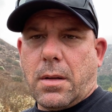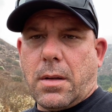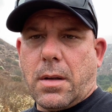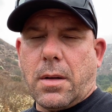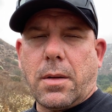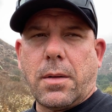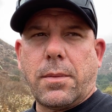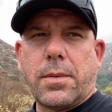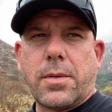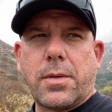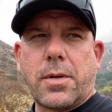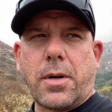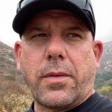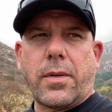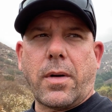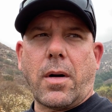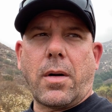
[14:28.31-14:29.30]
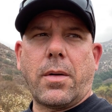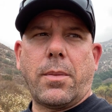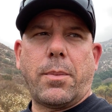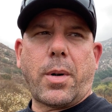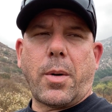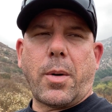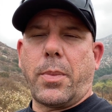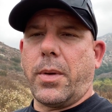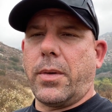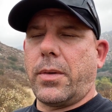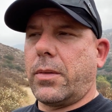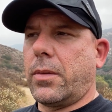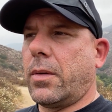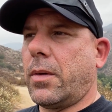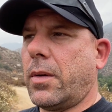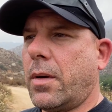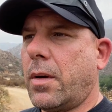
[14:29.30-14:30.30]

to serve our purpose